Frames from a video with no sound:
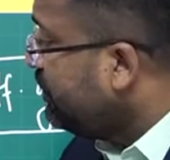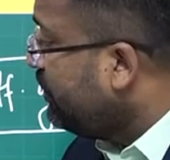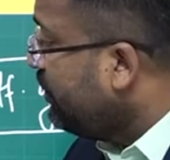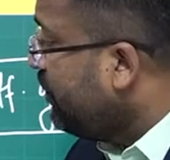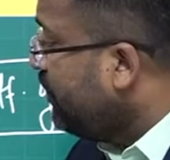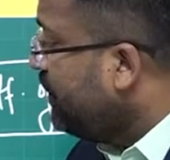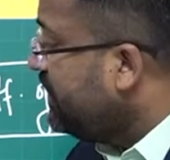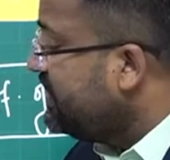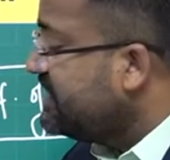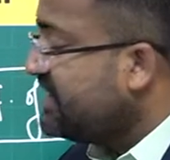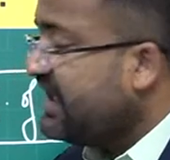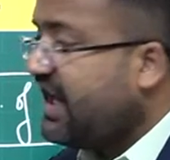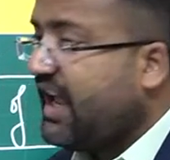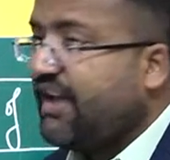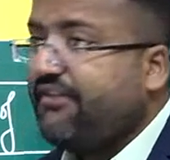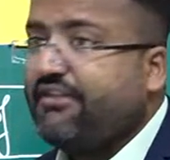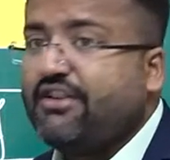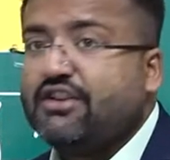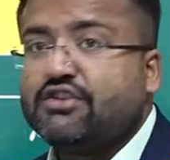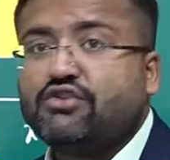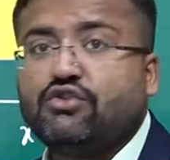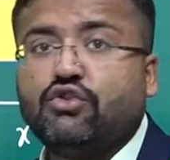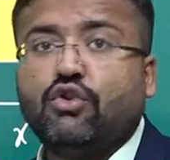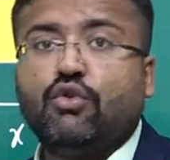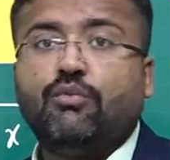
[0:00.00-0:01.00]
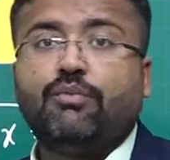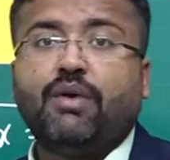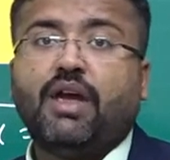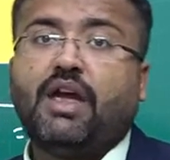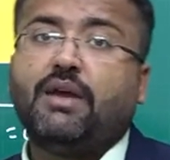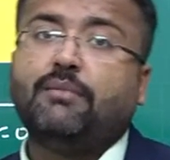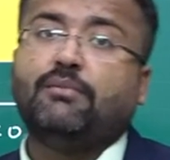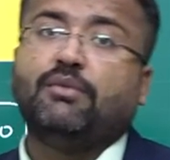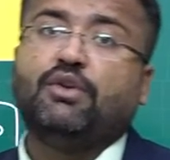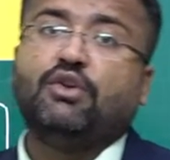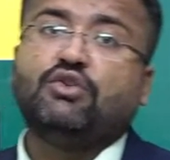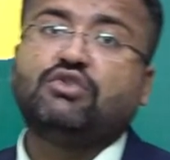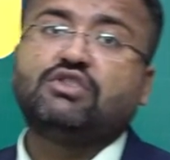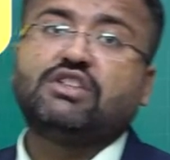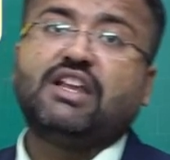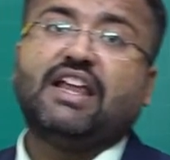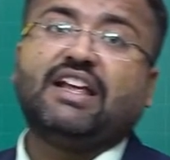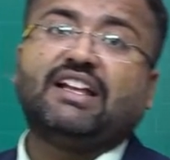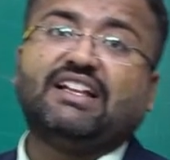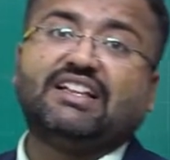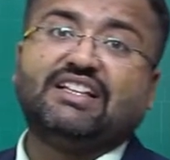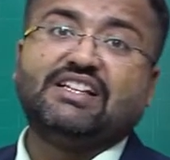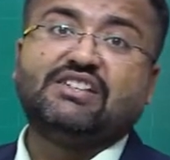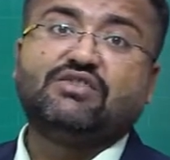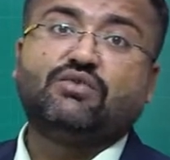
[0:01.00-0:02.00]
through origin having slope m looks
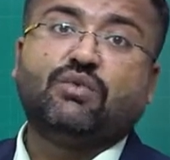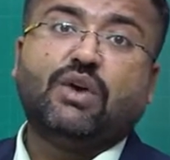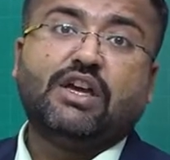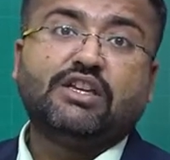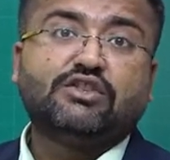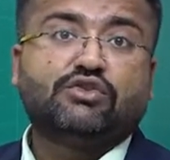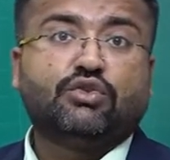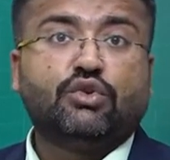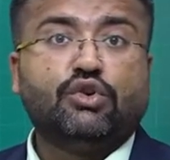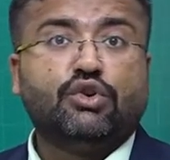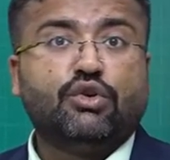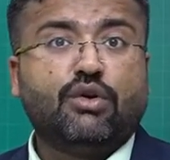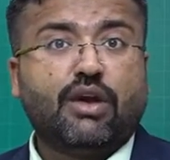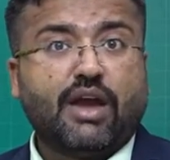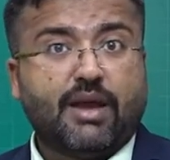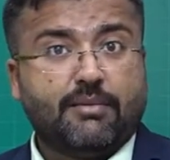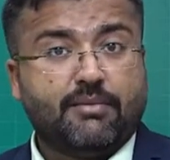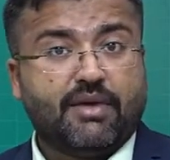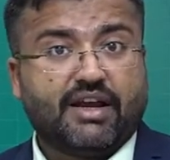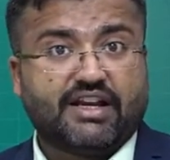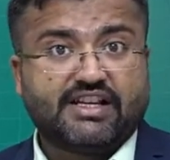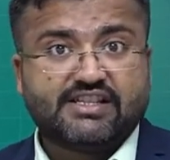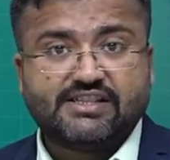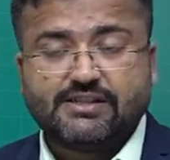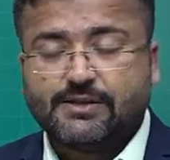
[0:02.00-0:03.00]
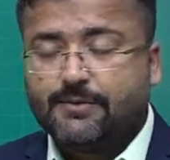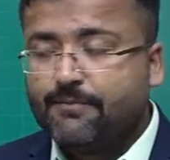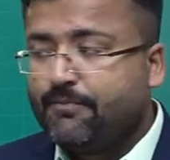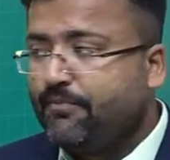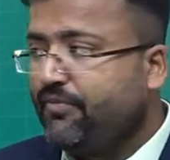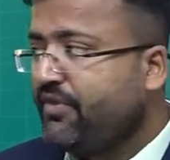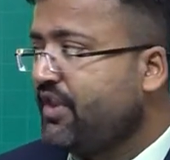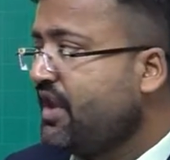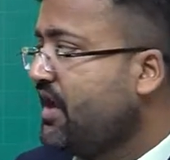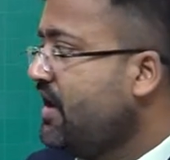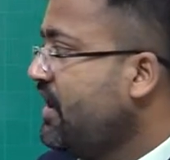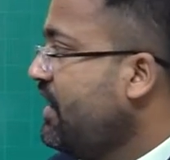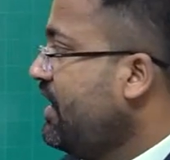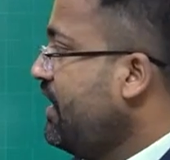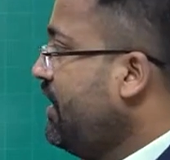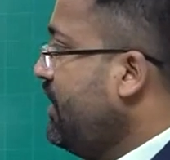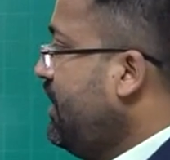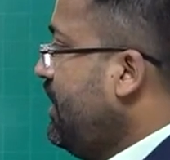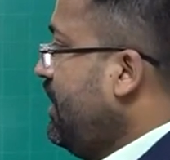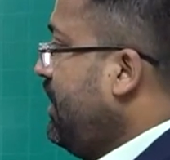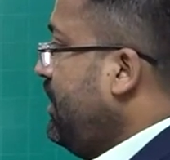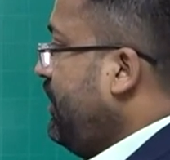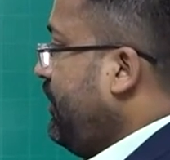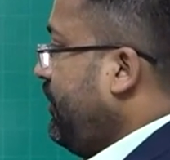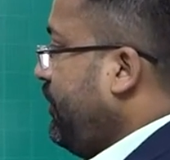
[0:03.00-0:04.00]
like this, y is equal to mx.
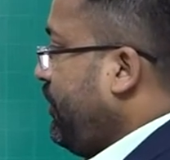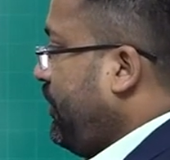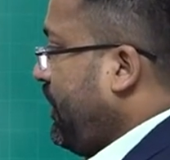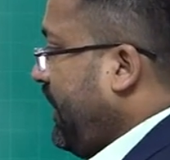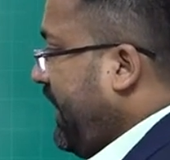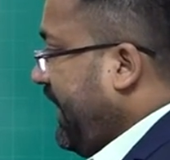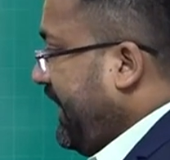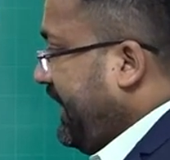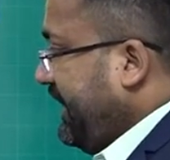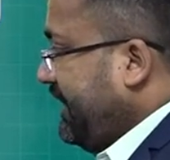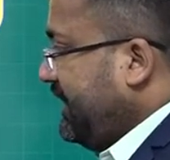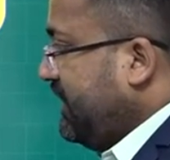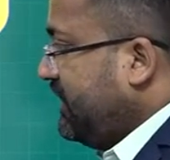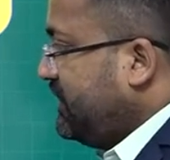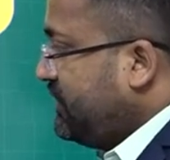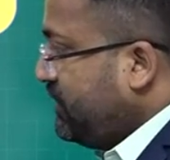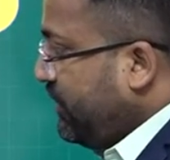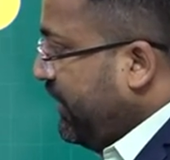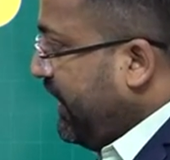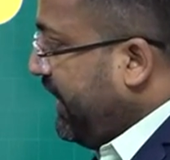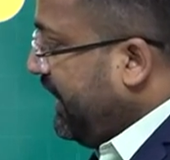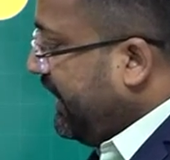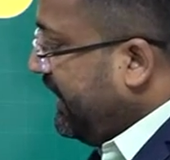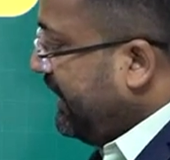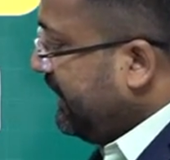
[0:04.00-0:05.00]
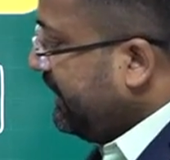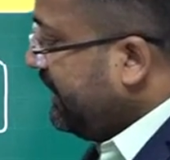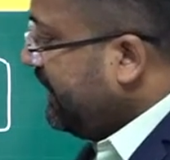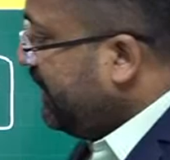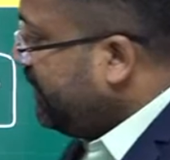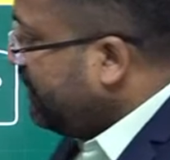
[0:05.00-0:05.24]
Right, so here the